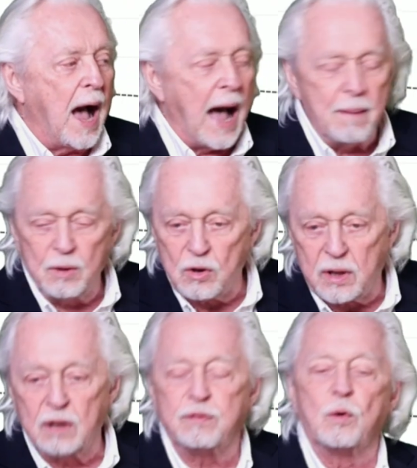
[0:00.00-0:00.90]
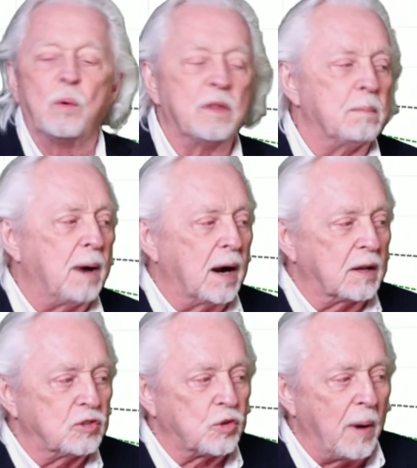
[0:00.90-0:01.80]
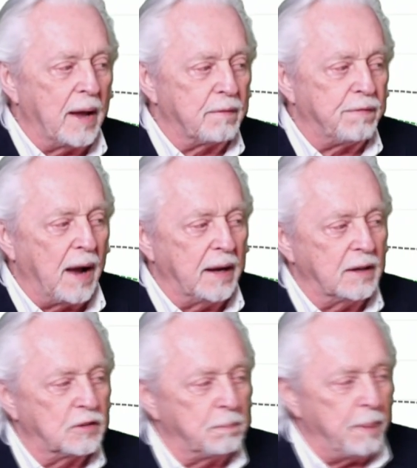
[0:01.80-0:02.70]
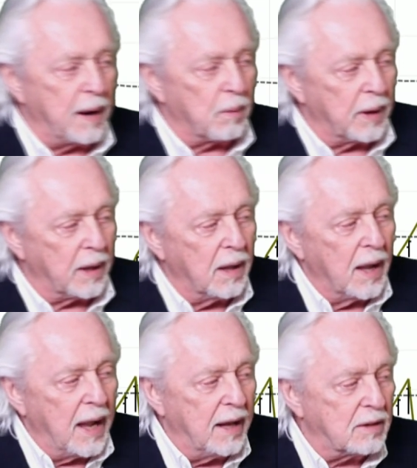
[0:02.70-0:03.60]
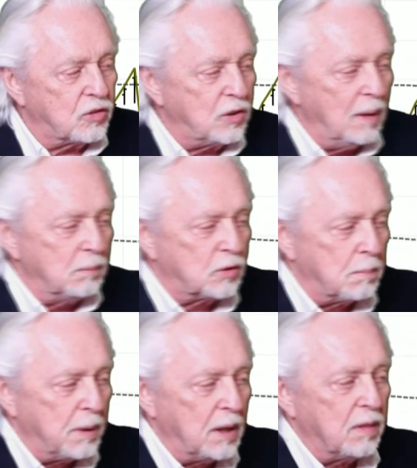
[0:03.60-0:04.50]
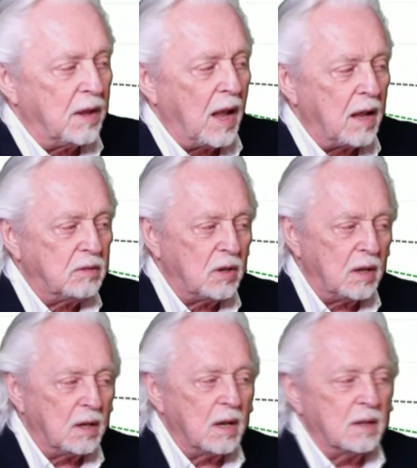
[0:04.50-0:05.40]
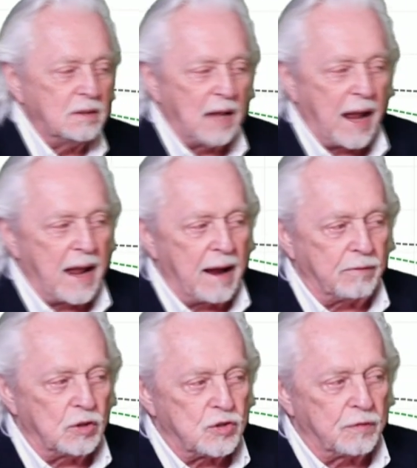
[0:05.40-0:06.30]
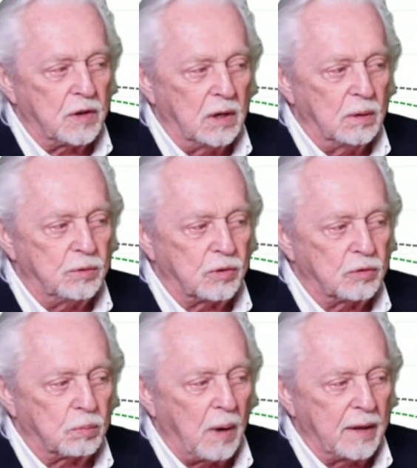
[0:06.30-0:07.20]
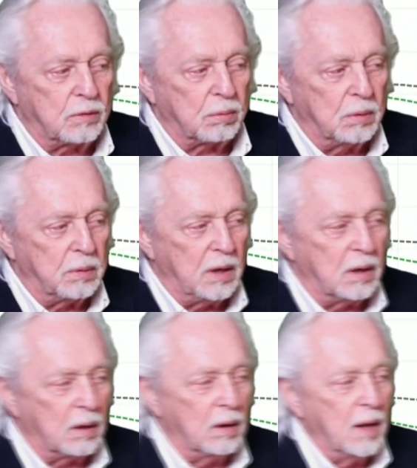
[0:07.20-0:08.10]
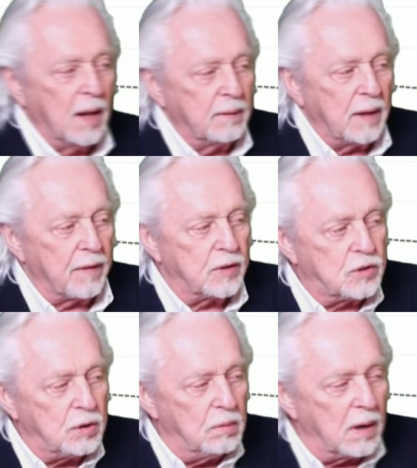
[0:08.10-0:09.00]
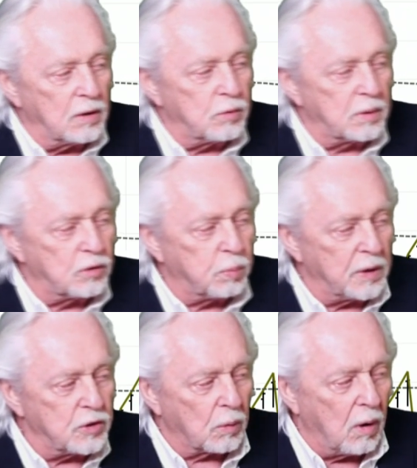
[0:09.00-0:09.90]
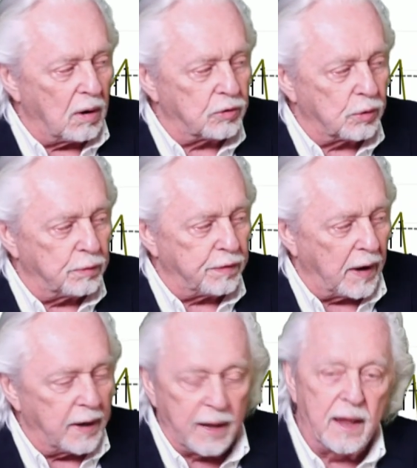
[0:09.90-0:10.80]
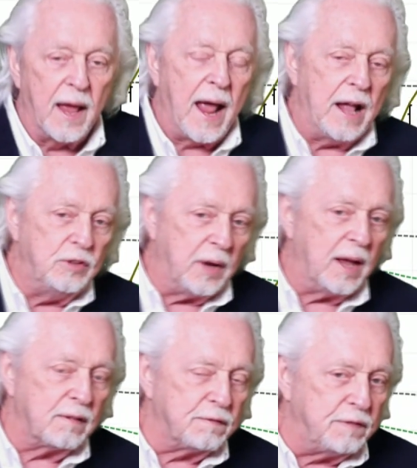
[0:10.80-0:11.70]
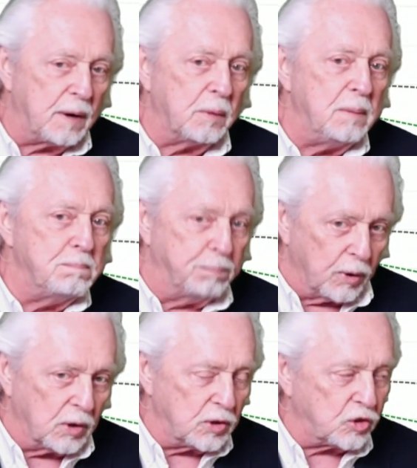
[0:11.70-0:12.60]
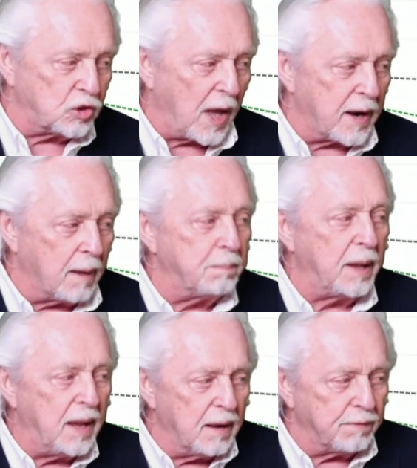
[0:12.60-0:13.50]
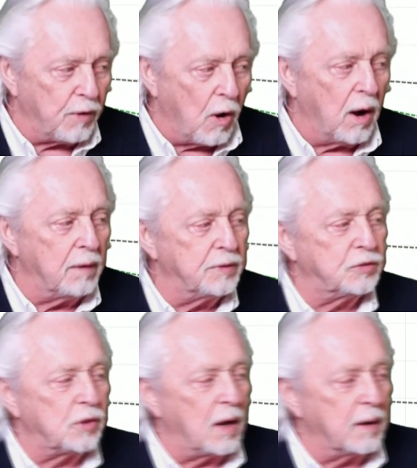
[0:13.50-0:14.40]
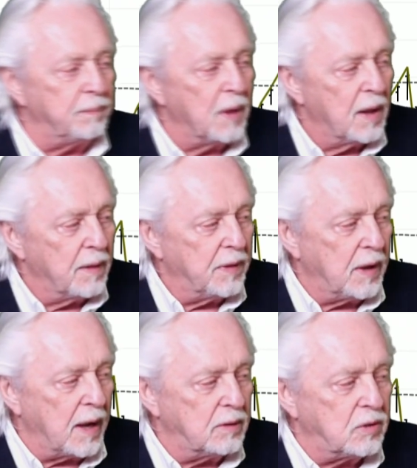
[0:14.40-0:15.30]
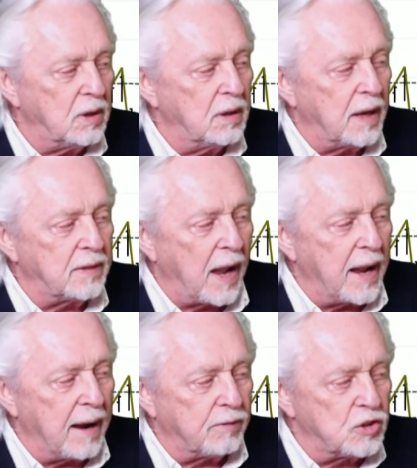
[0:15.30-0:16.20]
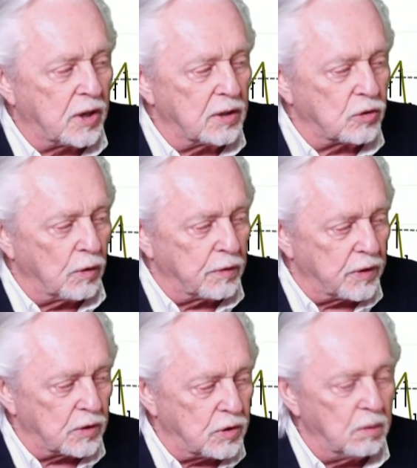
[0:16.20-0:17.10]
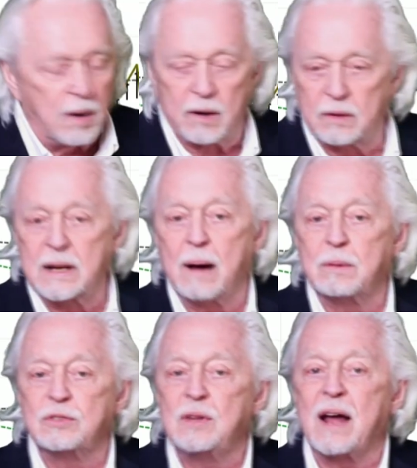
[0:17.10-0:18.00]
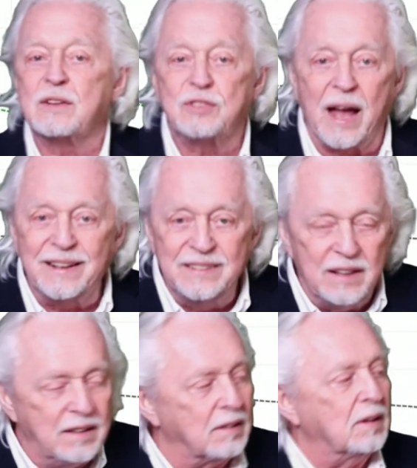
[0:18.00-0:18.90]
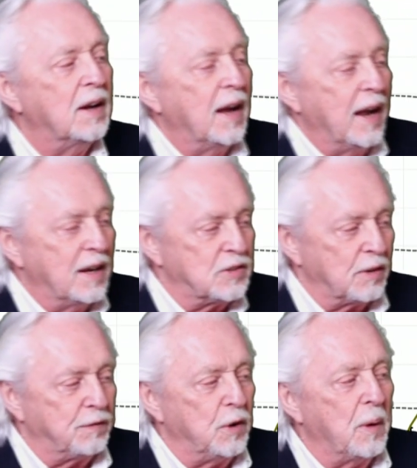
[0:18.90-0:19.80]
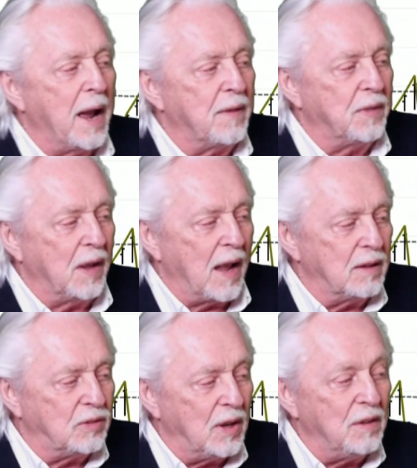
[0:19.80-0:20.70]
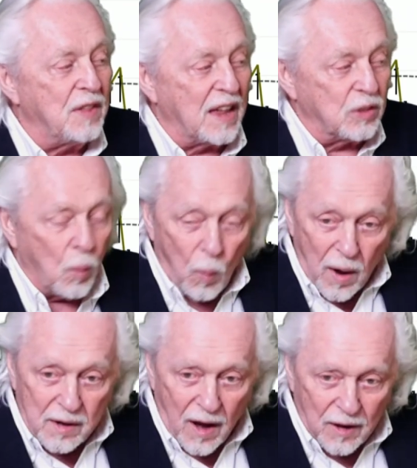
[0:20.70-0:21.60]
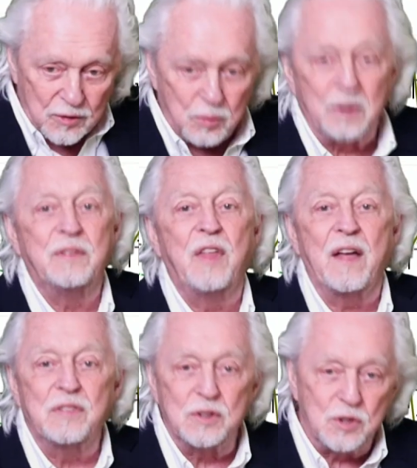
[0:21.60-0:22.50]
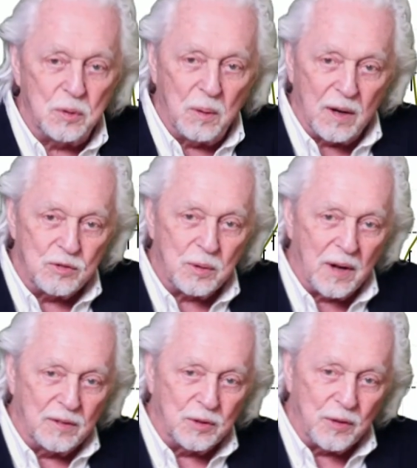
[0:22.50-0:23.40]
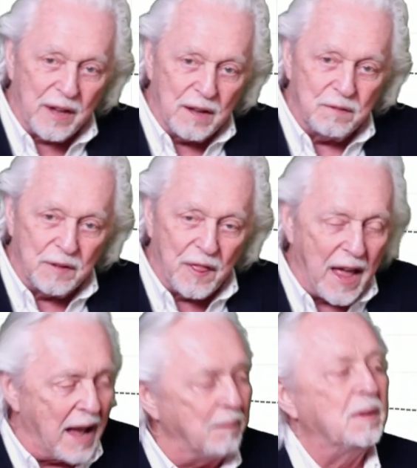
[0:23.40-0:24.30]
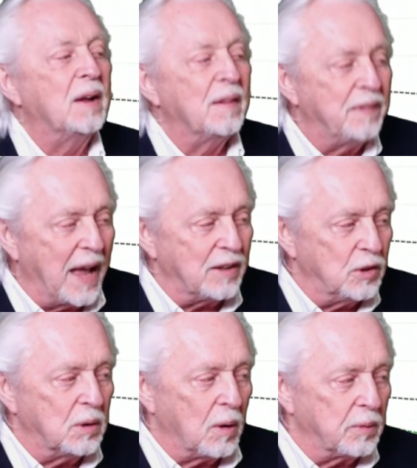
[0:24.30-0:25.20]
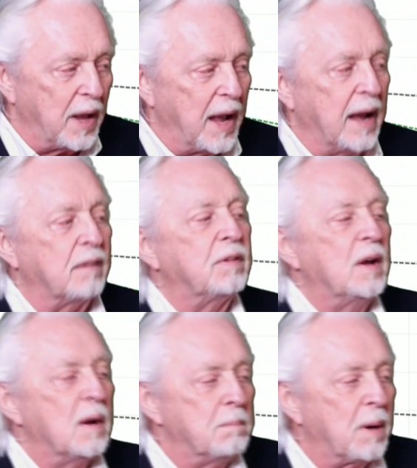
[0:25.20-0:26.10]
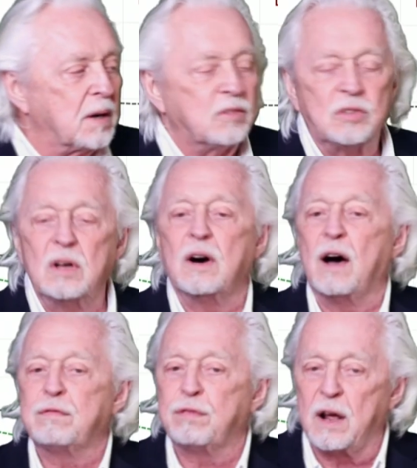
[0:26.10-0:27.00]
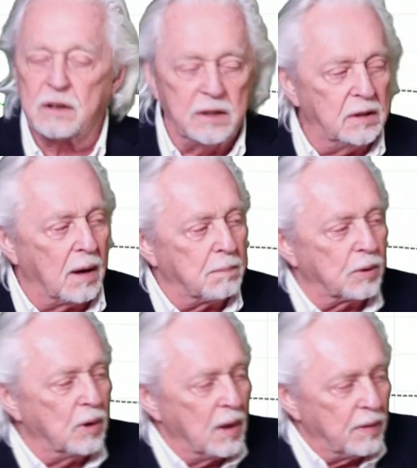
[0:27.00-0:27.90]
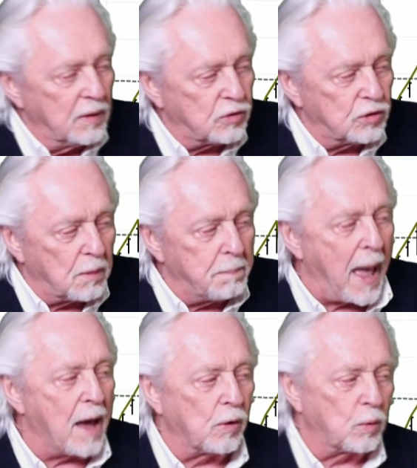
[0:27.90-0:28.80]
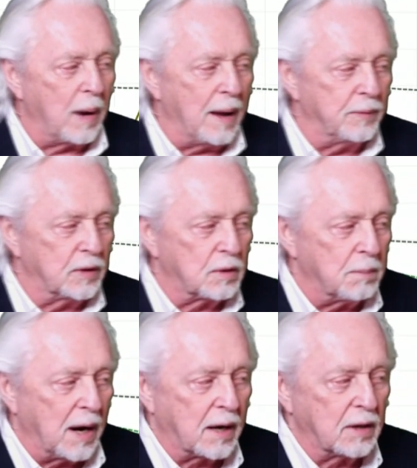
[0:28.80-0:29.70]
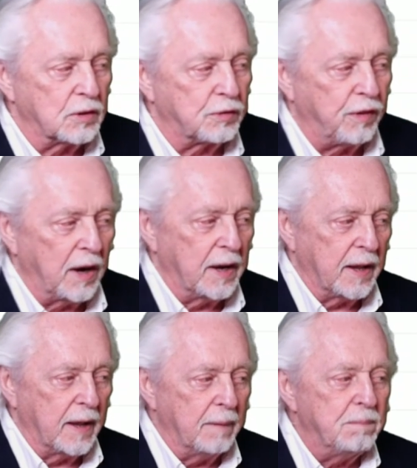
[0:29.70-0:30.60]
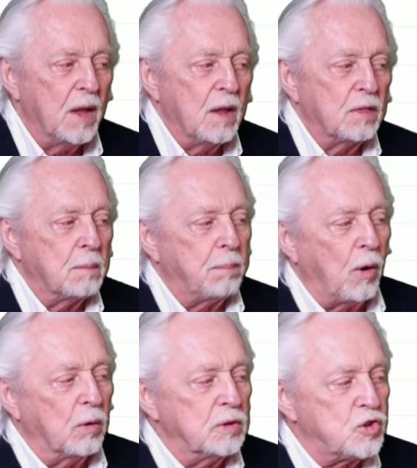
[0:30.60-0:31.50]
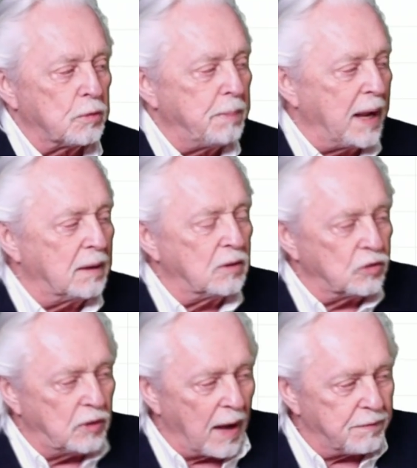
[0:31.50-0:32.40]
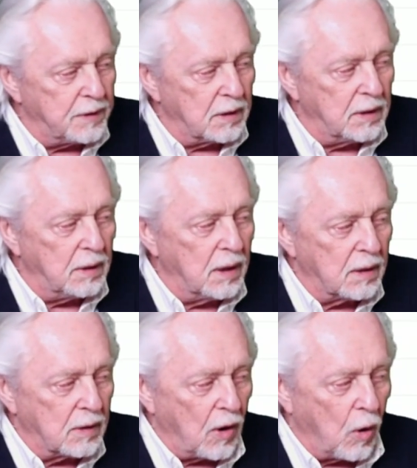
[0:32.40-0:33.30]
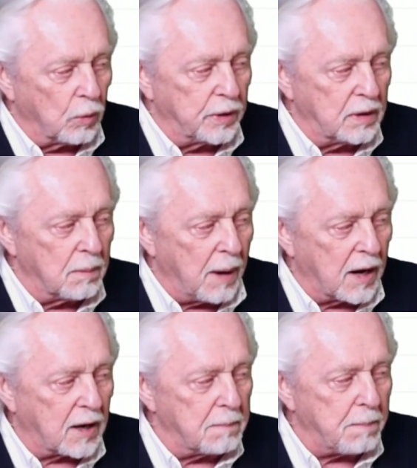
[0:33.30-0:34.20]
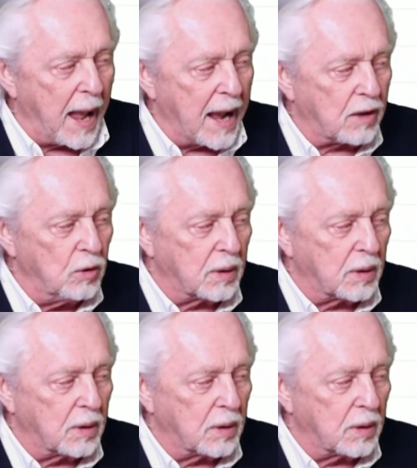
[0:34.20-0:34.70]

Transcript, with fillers: I'm looking for where the market's trying to find its bearing, and it seems to be the 18-day average of closes right through here. Now, the 200 is what you're also fighting, and you get a very bullish setup if all of a sudden the 18-day average gets over the 200. Now, it's not as ideal as if you had the 18, then the 100, then the 200 under even that. That you don't have. But it's still a friendly number. This is the battleground that the market is fighting in. The Bollinger Band is definitely holding the market back.